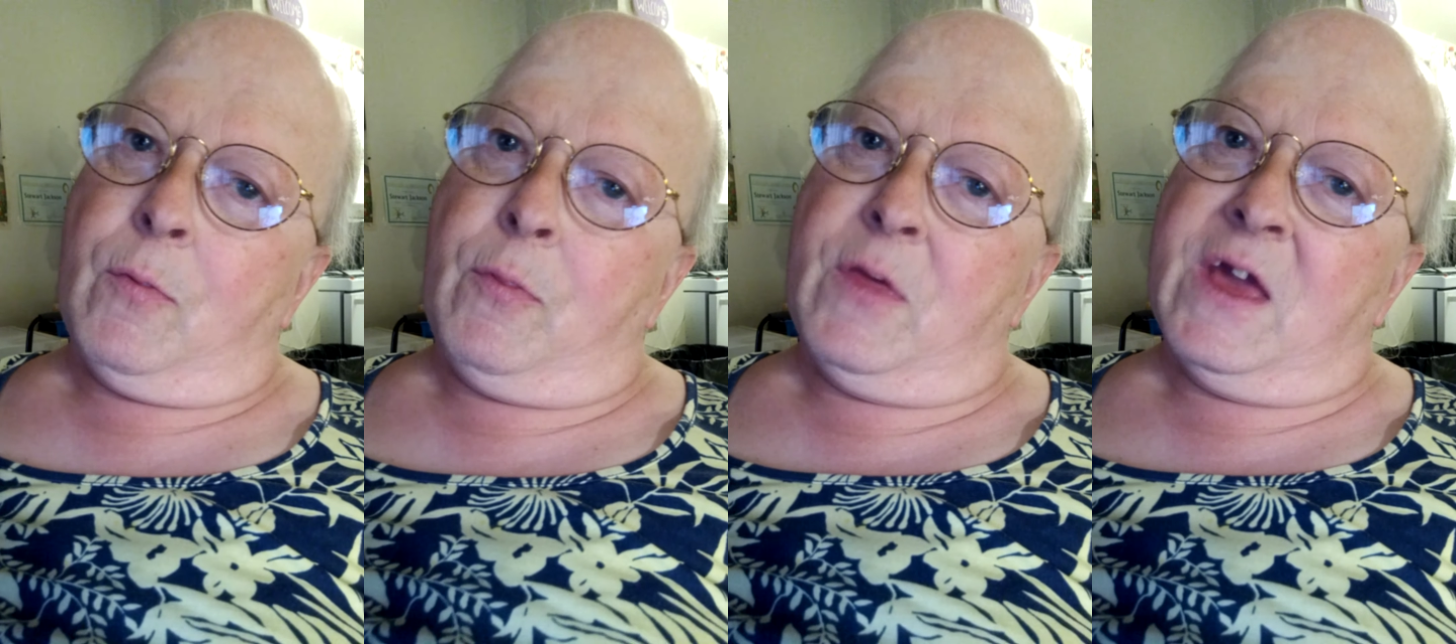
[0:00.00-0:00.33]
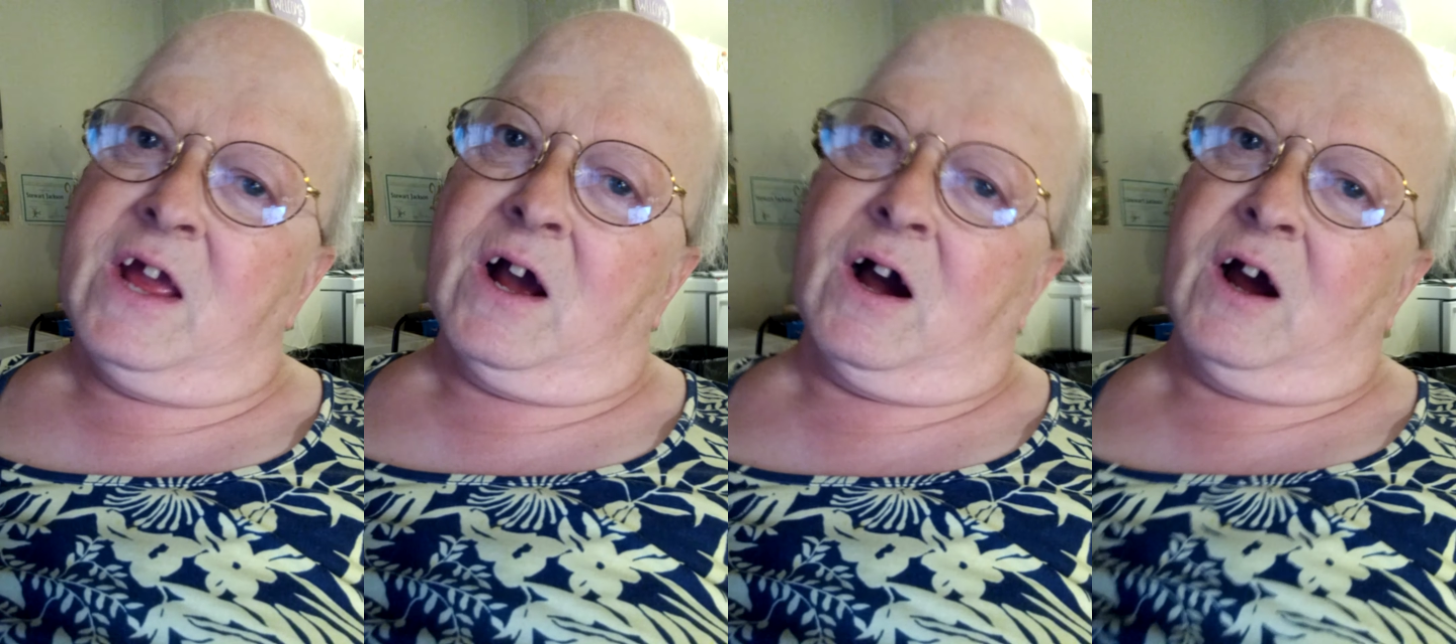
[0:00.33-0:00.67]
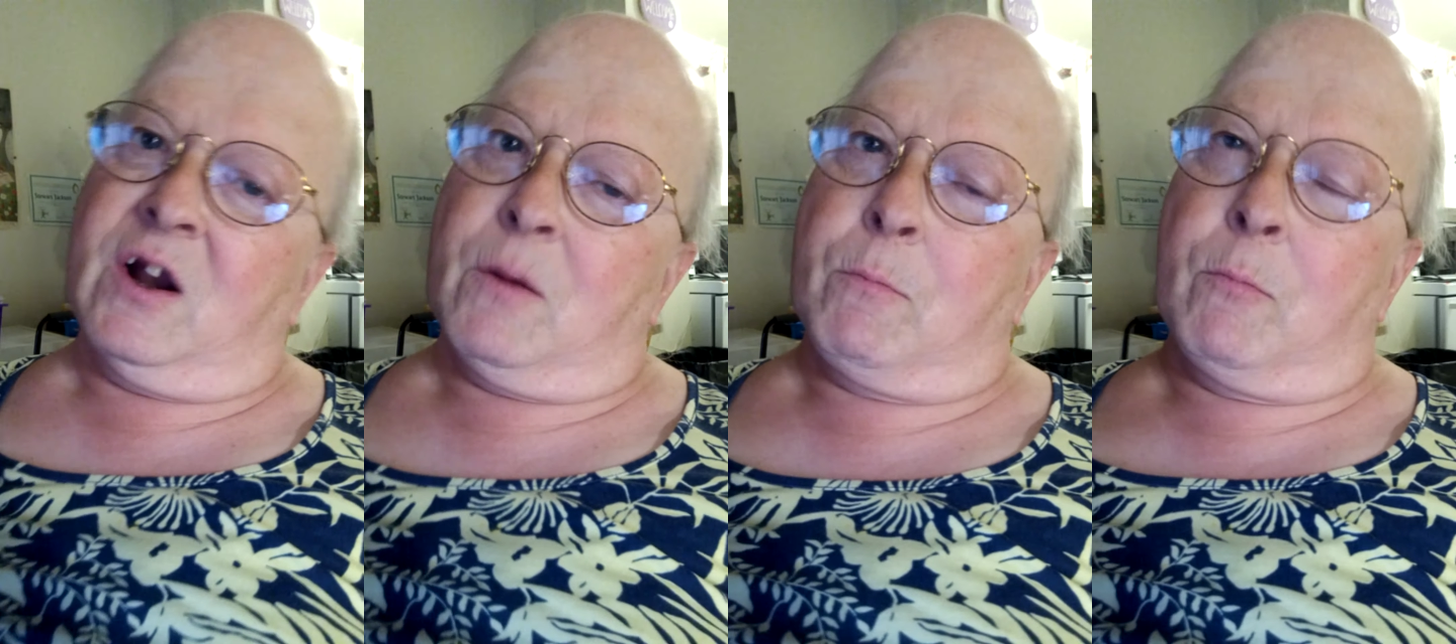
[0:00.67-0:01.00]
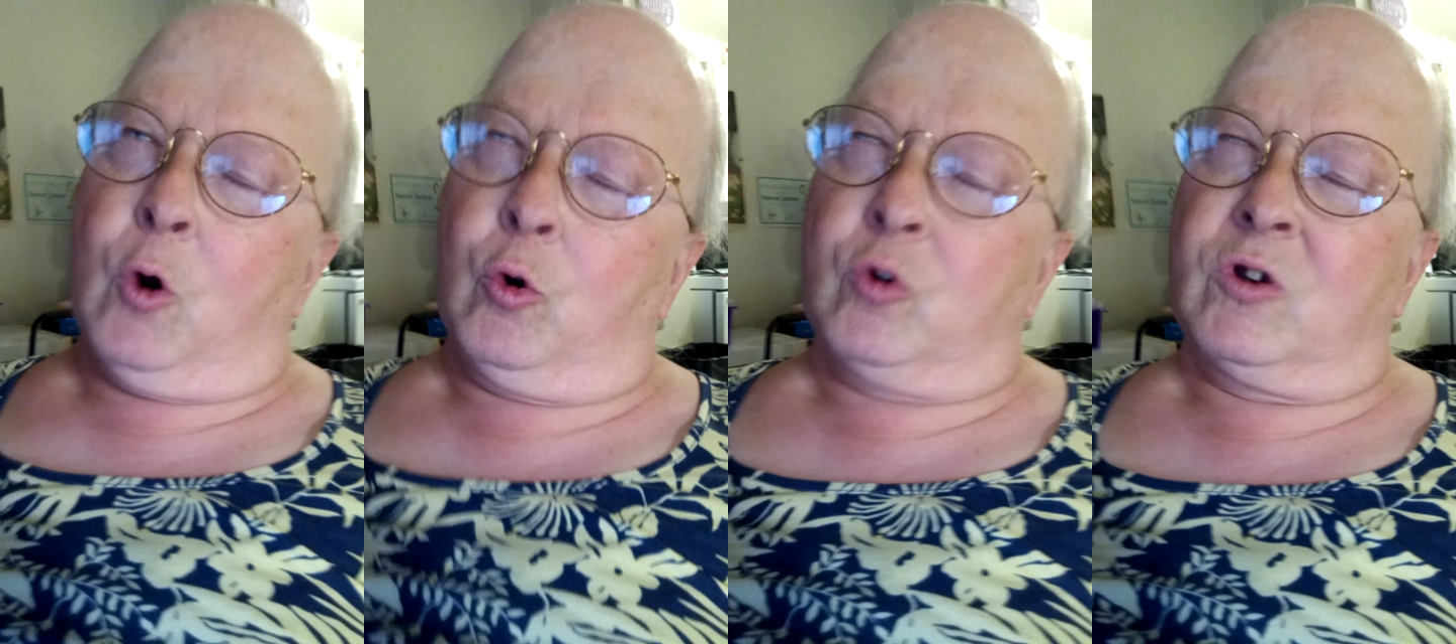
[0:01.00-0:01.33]
They are the
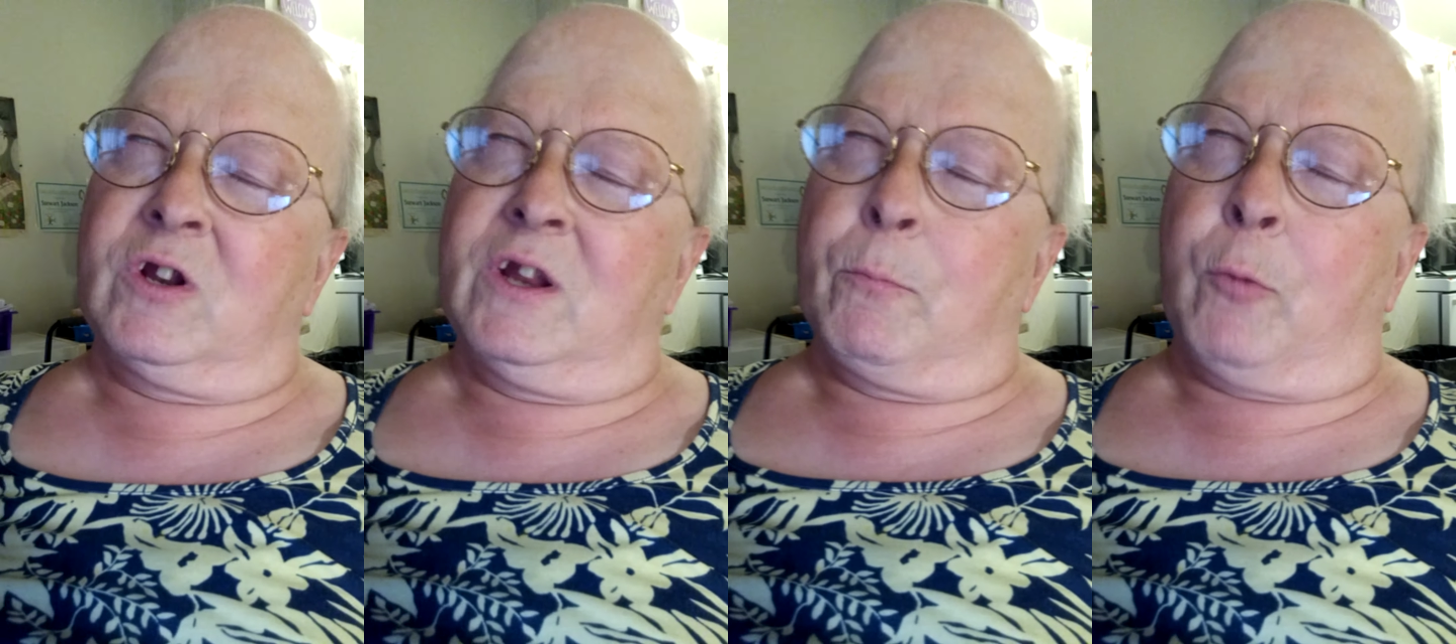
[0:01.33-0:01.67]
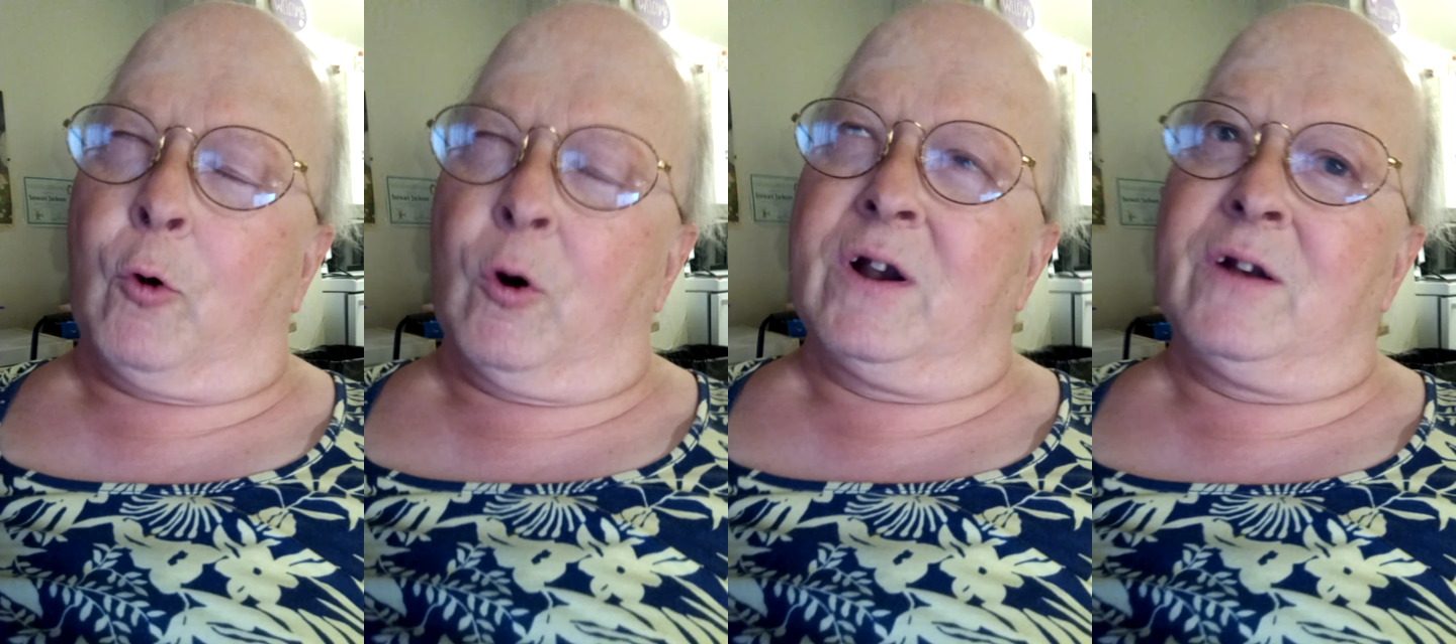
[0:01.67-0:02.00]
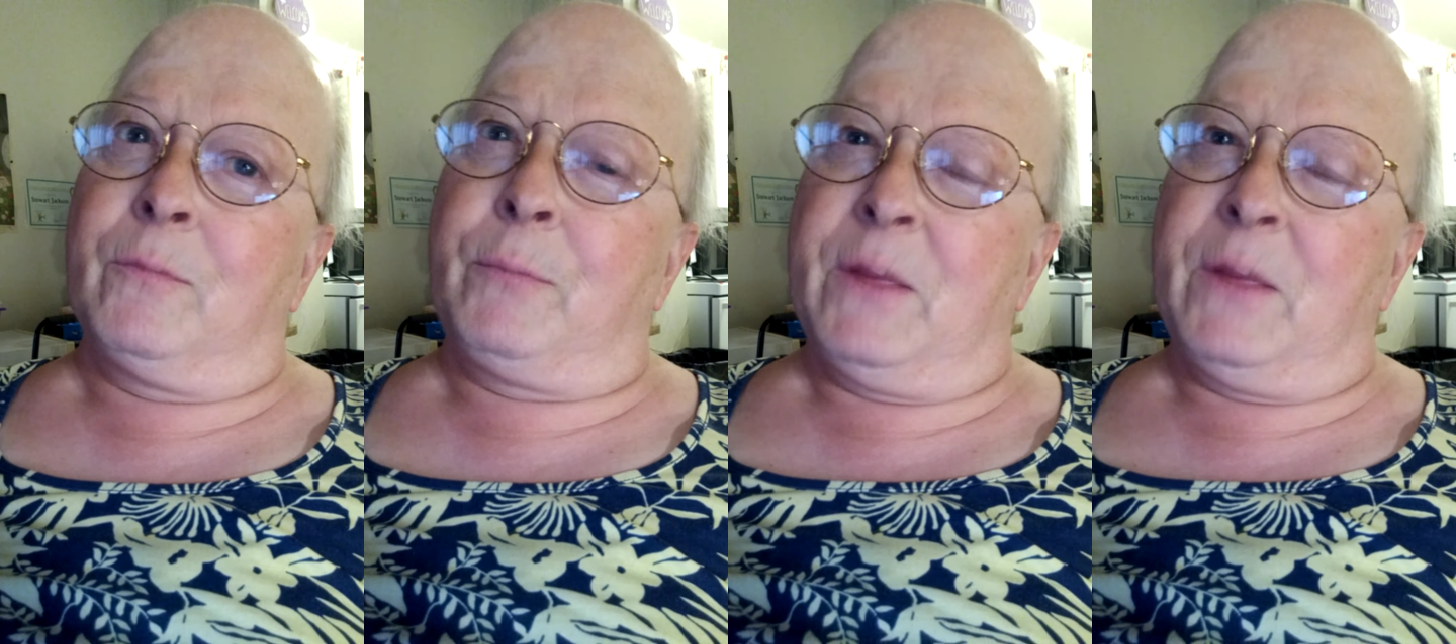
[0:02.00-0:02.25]
most important